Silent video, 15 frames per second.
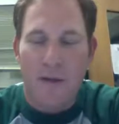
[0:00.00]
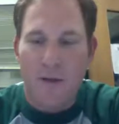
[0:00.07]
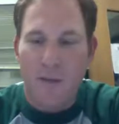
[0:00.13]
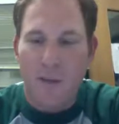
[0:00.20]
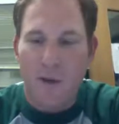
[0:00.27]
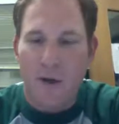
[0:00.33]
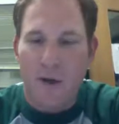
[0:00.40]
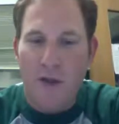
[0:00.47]

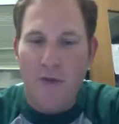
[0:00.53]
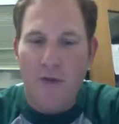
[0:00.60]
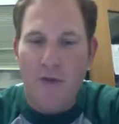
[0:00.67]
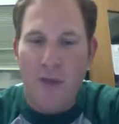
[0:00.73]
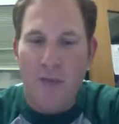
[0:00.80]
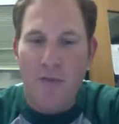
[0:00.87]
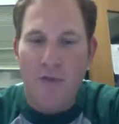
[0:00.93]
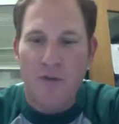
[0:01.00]
win another
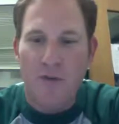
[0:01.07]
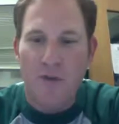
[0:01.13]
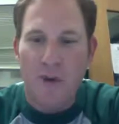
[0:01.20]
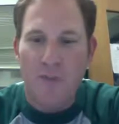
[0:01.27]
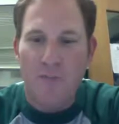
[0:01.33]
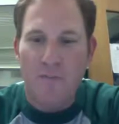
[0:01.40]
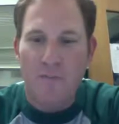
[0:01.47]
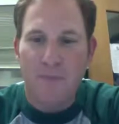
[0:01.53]

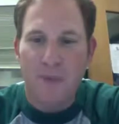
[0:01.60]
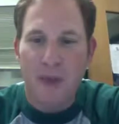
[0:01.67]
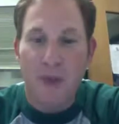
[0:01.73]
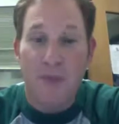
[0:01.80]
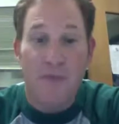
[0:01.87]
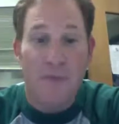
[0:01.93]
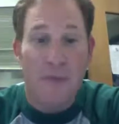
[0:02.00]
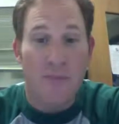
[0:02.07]
championship.
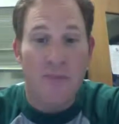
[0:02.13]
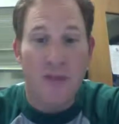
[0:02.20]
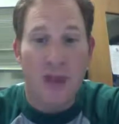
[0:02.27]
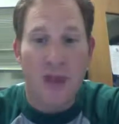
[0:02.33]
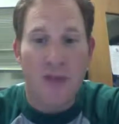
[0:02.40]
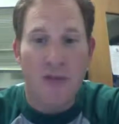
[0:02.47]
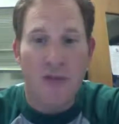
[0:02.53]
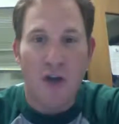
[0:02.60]
On the flip
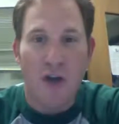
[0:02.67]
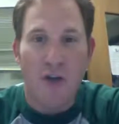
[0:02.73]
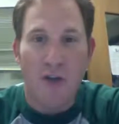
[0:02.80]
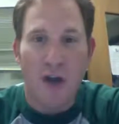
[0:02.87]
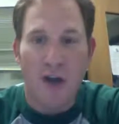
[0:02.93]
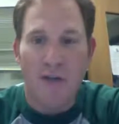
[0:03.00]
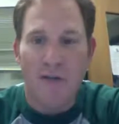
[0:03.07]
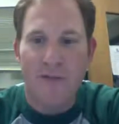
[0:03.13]
side,
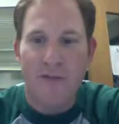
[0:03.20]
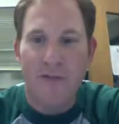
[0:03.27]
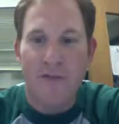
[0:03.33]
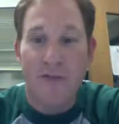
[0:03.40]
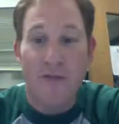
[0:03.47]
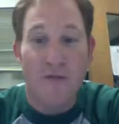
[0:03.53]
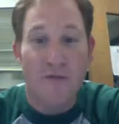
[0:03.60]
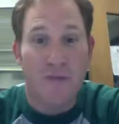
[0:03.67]
Joe has
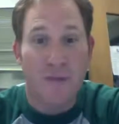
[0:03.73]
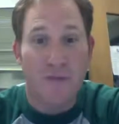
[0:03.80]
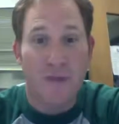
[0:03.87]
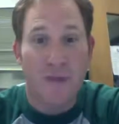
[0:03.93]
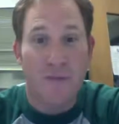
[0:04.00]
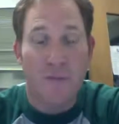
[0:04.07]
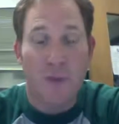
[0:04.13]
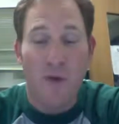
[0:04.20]

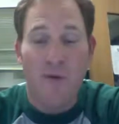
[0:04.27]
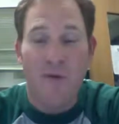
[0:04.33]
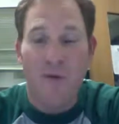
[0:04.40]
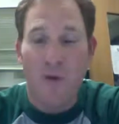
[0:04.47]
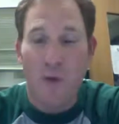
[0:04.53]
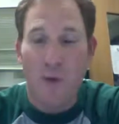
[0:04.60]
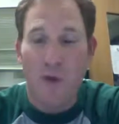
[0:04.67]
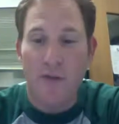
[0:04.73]
615 points
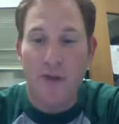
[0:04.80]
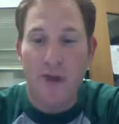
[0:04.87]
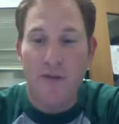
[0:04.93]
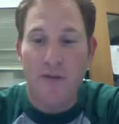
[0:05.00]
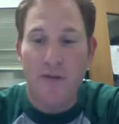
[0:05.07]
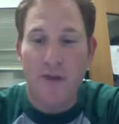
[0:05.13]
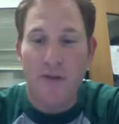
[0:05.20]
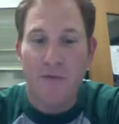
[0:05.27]
scored.
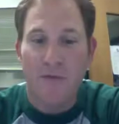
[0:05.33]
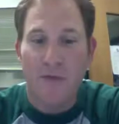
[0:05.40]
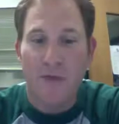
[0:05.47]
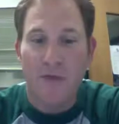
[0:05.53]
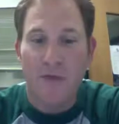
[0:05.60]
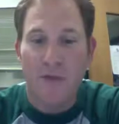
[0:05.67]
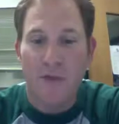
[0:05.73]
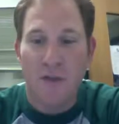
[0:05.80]
That's
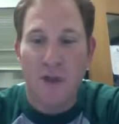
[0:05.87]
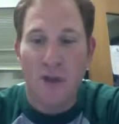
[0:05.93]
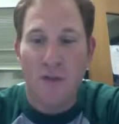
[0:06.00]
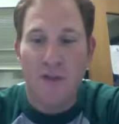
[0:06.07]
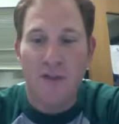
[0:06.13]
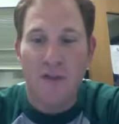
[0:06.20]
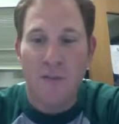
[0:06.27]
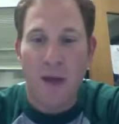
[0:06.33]
definitely the
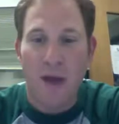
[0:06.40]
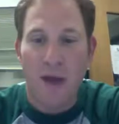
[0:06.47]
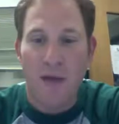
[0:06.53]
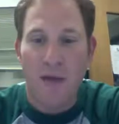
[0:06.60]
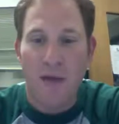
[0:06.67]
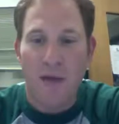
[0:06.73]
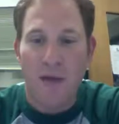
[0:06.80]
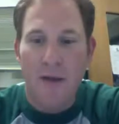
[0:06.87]
lowest
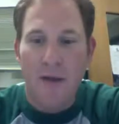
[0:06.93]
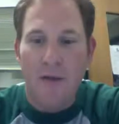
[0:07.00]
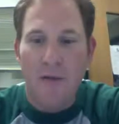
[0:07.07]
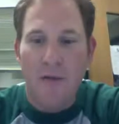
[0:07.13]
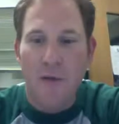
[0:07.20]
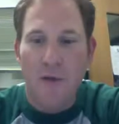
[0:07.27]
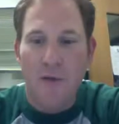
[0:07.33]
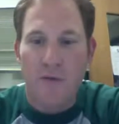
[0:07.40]
by
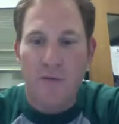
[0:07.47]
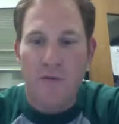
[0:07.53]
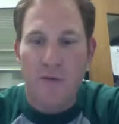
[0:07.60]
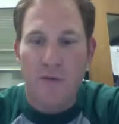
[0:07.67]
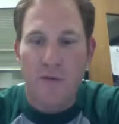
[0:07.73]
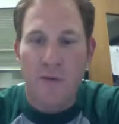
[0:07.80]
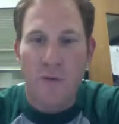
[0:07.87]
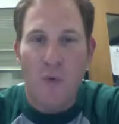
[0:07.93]

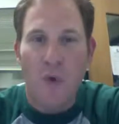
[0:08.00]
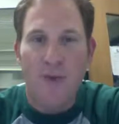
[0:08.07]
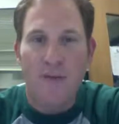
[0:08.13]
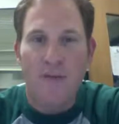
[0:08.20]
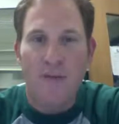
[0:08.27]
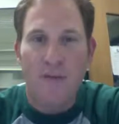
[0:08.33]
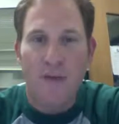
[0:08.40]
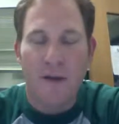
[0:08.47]
250
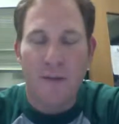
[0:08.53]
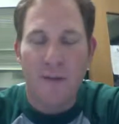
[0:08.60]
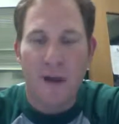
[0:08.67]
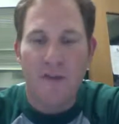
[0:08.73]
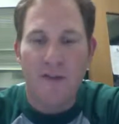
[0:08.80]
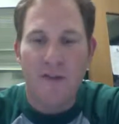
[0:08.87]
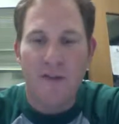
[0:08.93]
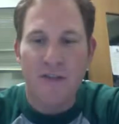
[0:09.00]
points.
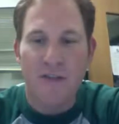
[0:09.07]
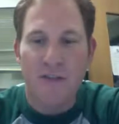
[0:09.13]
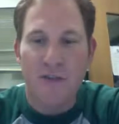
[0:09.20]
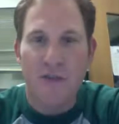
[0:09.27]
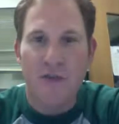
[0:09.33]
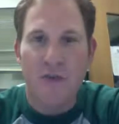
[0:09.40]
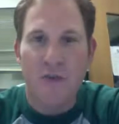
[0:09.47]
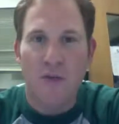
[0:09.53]
Obviously, some
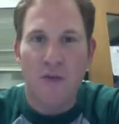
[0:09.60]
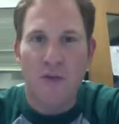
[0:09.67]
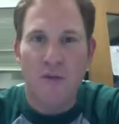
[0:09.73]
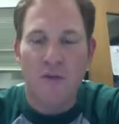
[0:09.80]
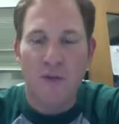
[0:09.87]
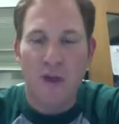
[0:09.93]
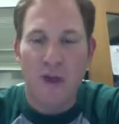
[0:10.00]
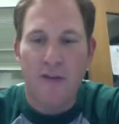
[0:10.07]
injuries
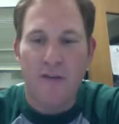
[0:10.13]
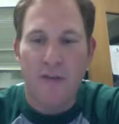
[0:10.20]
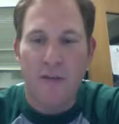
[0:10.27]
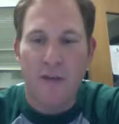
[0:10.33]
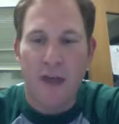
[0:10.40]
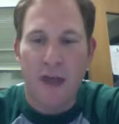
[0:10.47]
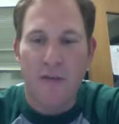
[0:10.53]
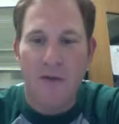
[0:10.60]
have caused
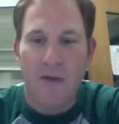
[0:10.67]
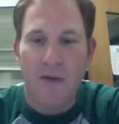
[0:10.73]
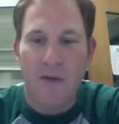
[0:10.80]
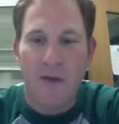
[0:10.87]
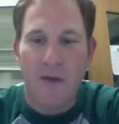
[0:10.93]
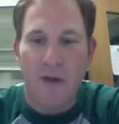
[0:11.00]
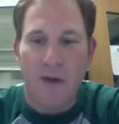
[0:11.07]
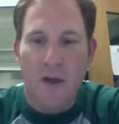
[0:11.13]
him to have a
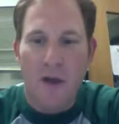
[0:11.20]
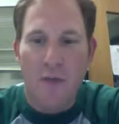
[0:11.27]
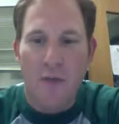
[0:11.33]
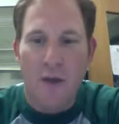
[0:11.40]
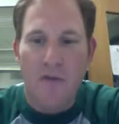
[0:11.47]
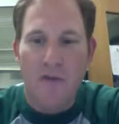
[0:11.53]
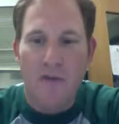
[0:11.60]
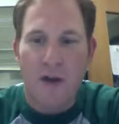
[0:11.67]

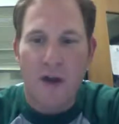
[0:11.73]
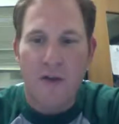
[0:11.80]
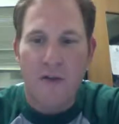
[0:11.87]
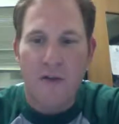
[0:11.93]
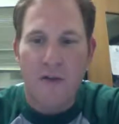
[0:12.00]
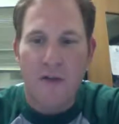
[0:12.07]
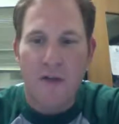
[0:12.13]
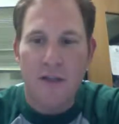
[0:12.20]
rough
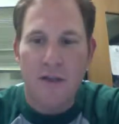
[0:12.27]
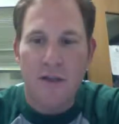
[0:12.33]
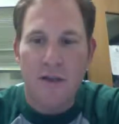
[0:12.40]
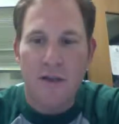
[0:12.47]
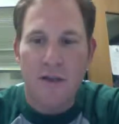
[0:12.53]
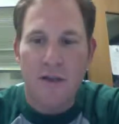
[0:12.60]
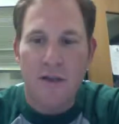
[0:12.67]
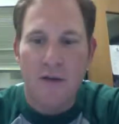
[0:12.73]
start to the
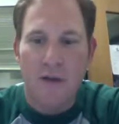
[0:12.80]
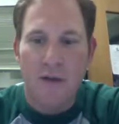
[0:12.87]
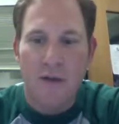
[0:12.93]
year.